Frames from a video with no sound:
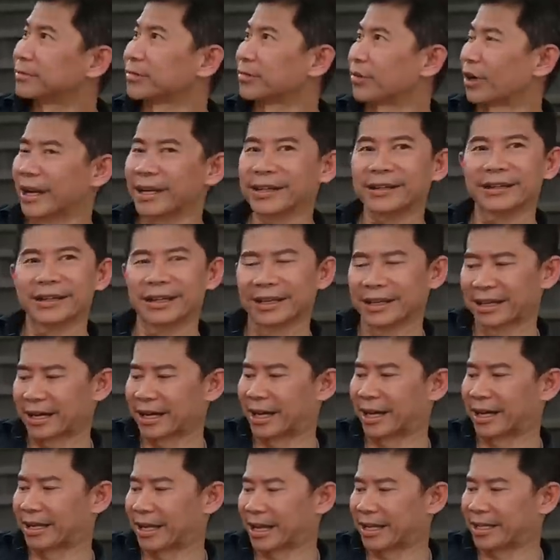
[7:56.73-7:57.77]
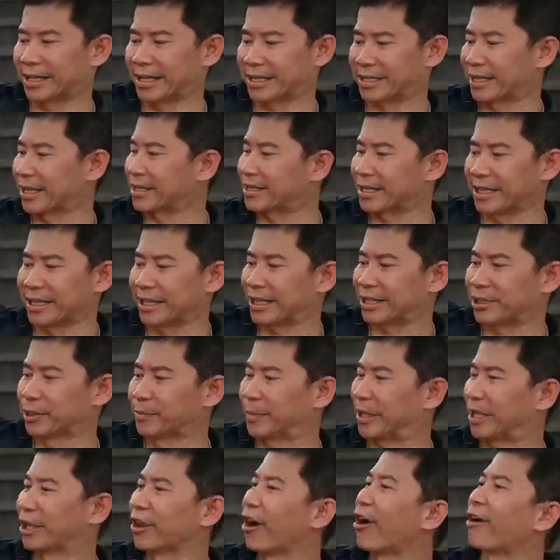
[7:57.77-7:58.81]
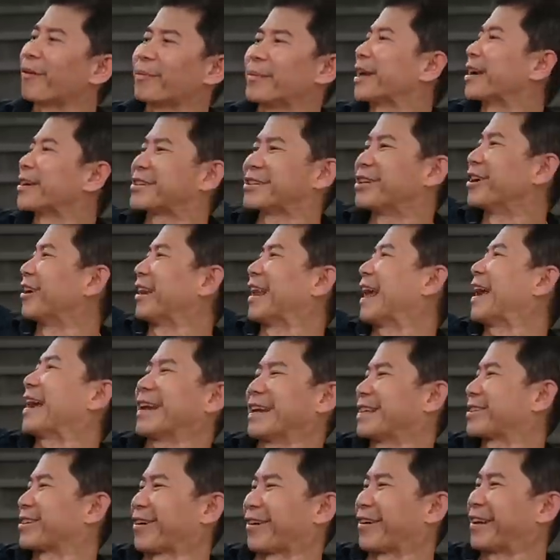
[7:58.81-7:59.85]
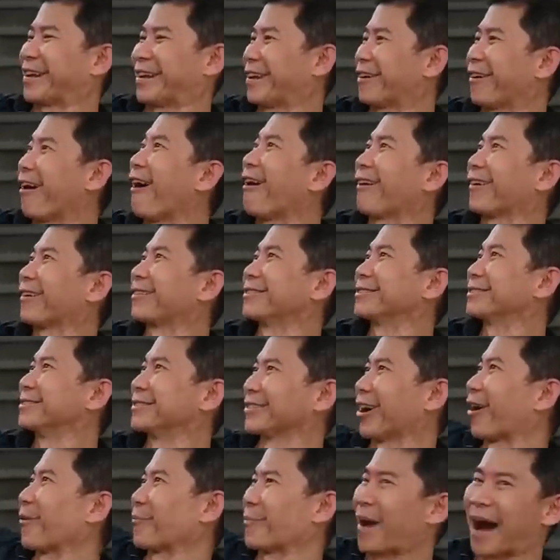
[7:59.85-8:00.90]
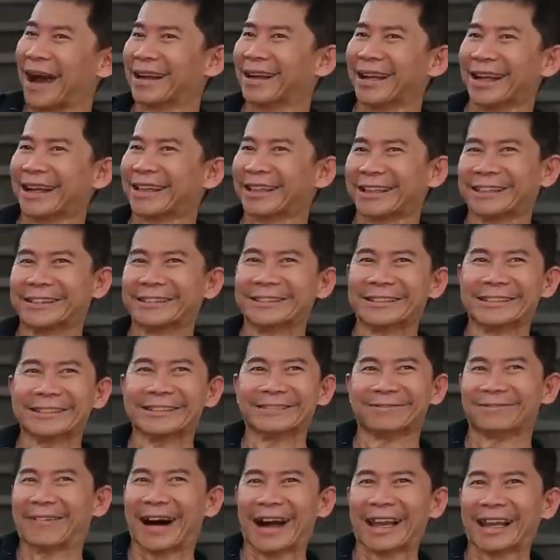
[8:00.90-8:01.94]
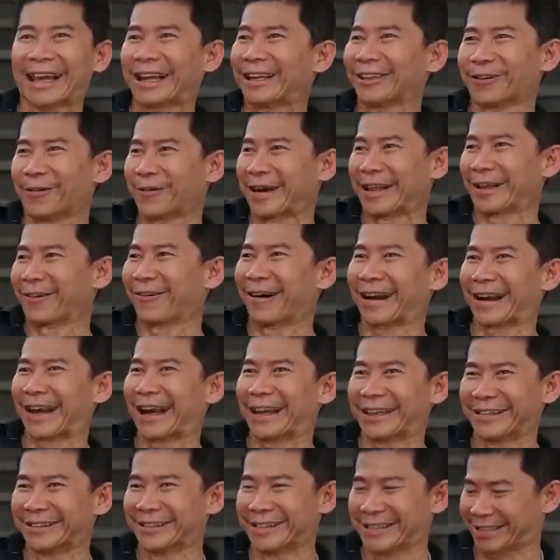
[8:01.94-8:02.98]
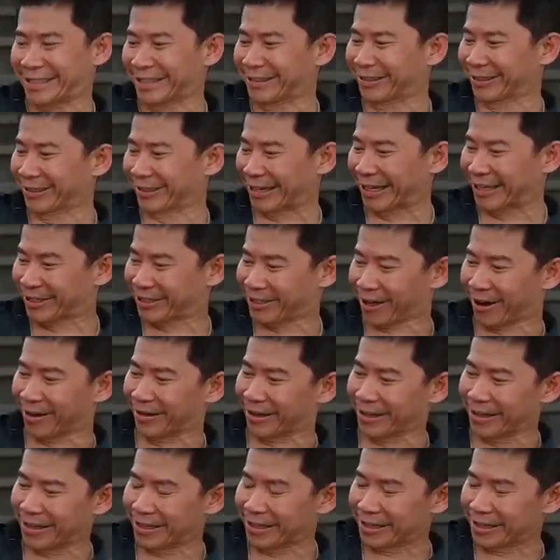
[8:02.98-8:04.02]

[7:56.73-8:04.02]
Right? And then this doesn't need to be long because your leg is already long, not my leg. My leg, no matter what I do, is still looking short.